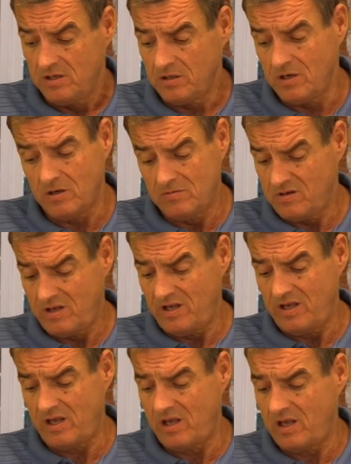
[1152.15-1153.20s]
You know,
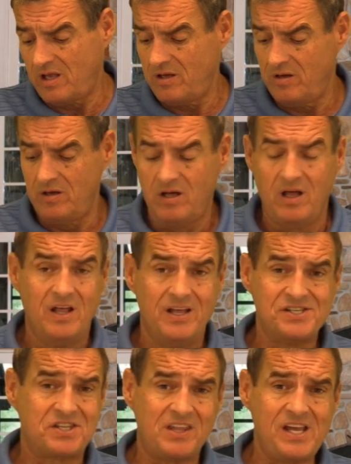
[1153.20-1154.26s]
uh,
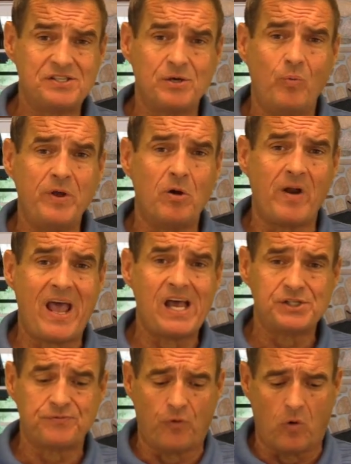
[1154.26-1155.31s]
it's things that we don't
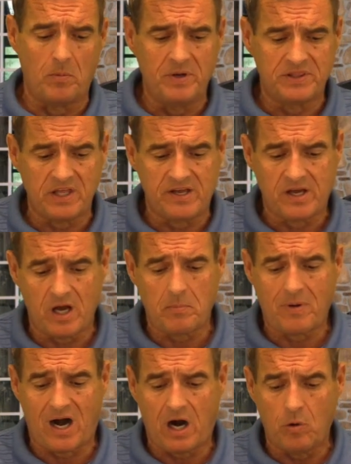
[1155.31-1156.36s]
ask for, but they
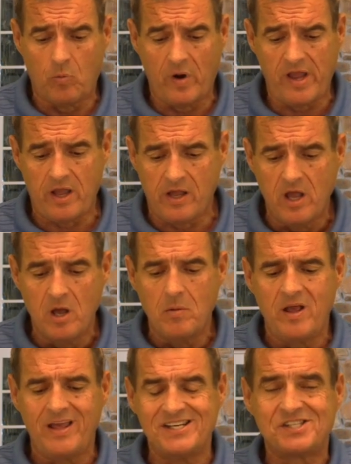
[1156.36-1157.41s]
come our way.
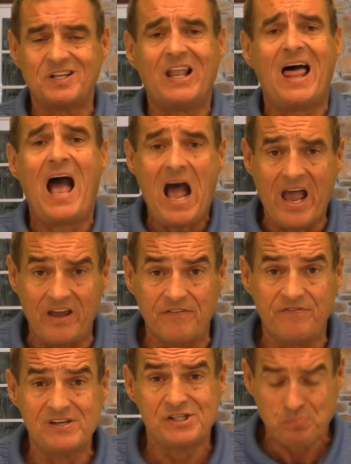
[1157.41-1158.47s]
It's life,
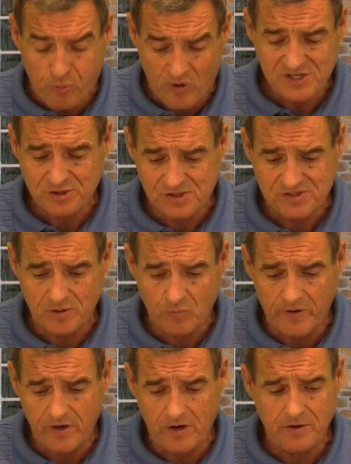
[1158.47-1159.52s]
it's pressures that
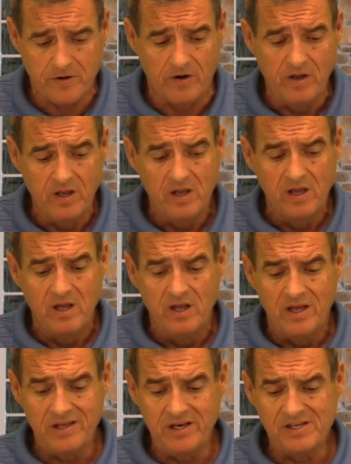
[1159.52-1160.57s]
we under.
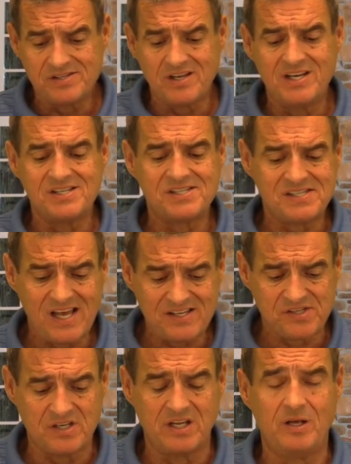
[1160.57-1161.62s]
It is a
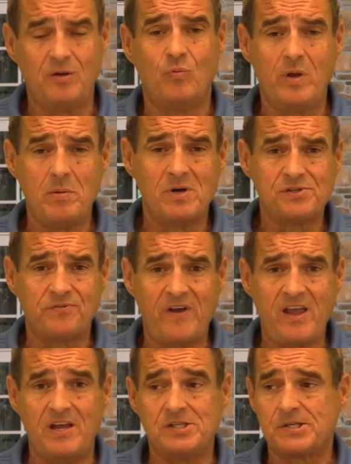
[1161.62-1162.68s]
necessity we must
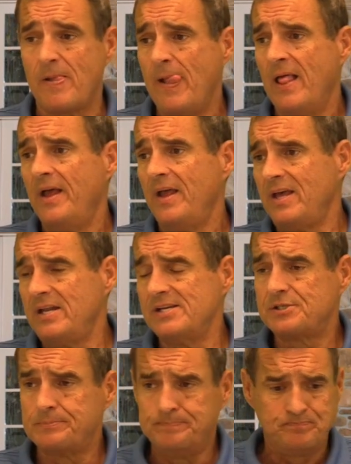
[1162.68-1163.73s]
face. It
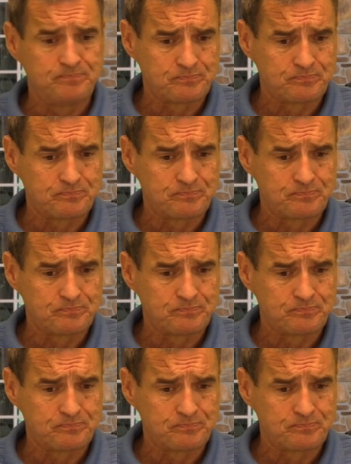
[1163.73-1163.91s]
is